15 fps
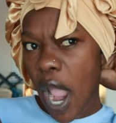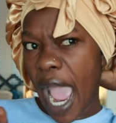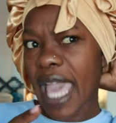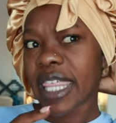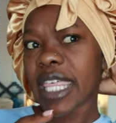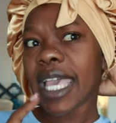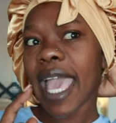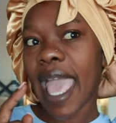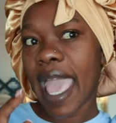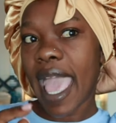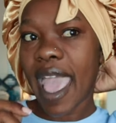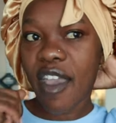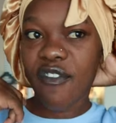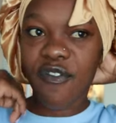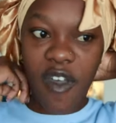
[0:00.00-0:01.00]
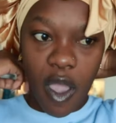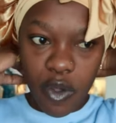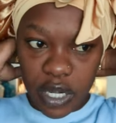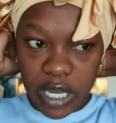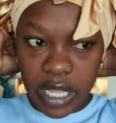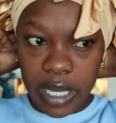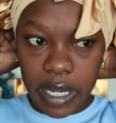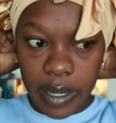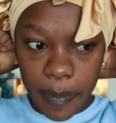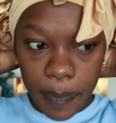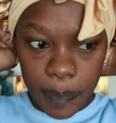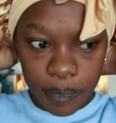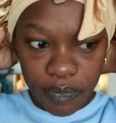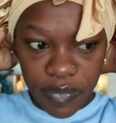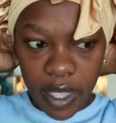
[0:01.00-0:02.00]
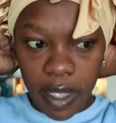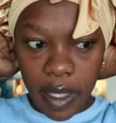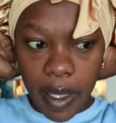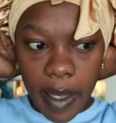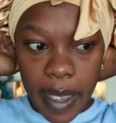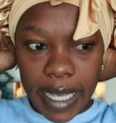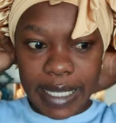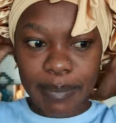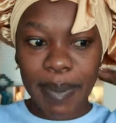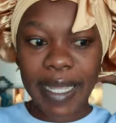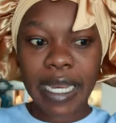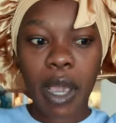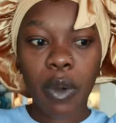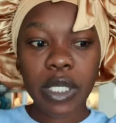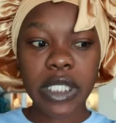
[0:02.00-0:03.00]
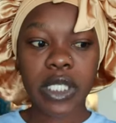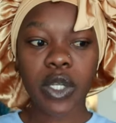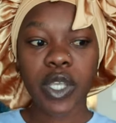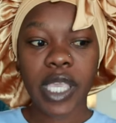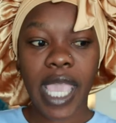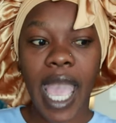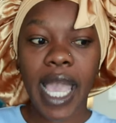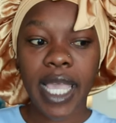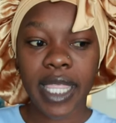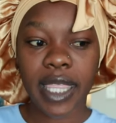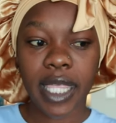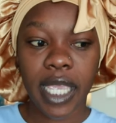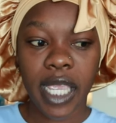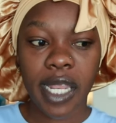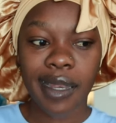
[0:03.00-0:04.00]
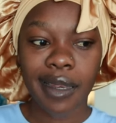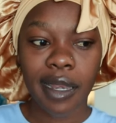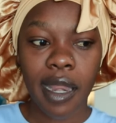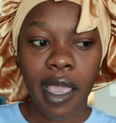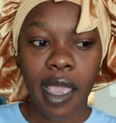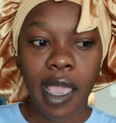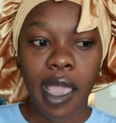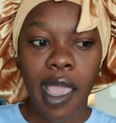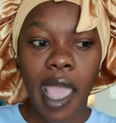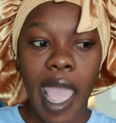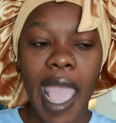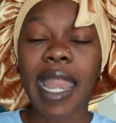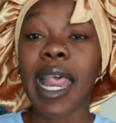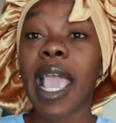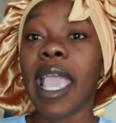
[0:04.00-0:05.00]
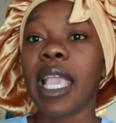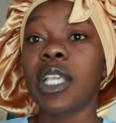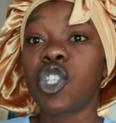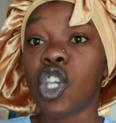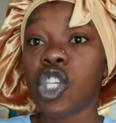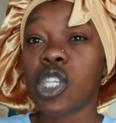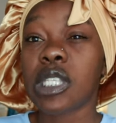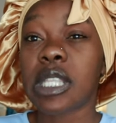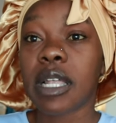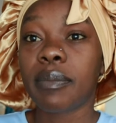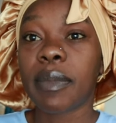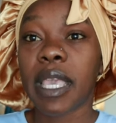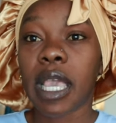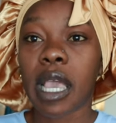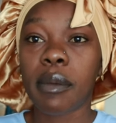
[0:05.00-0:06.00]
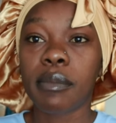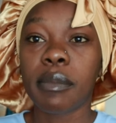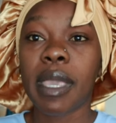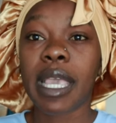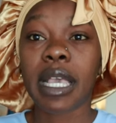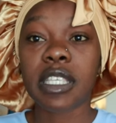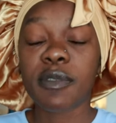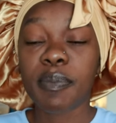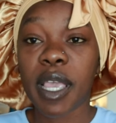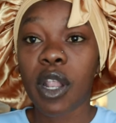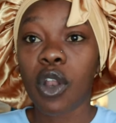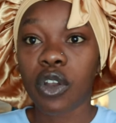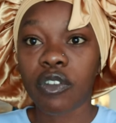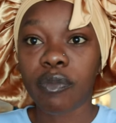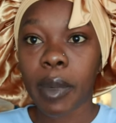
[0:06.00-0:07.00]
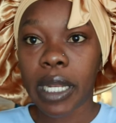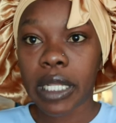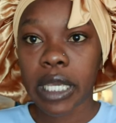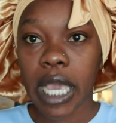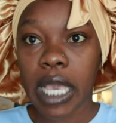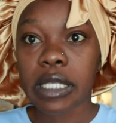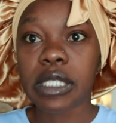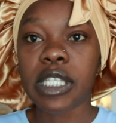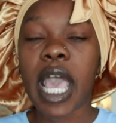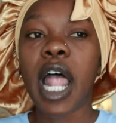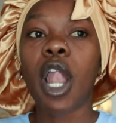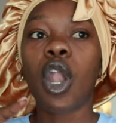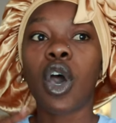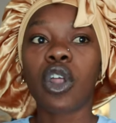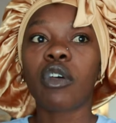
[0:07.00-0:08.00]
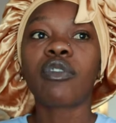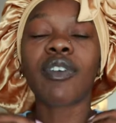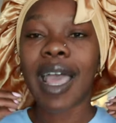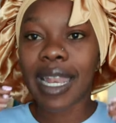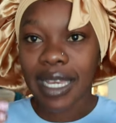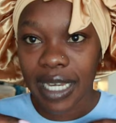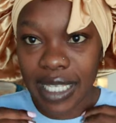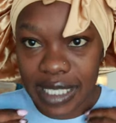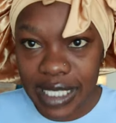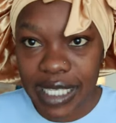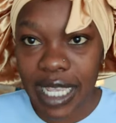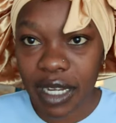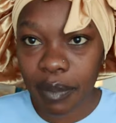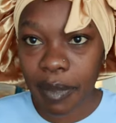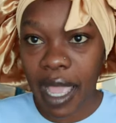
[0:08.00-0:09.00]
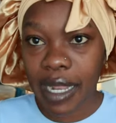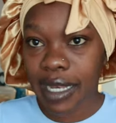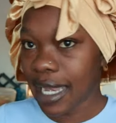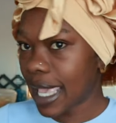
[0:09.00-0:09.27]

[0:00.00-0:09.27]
I think I have found it, but I was still young then. And I hate churches that make us pay a lot of money, guys. A lot of unnecessary money.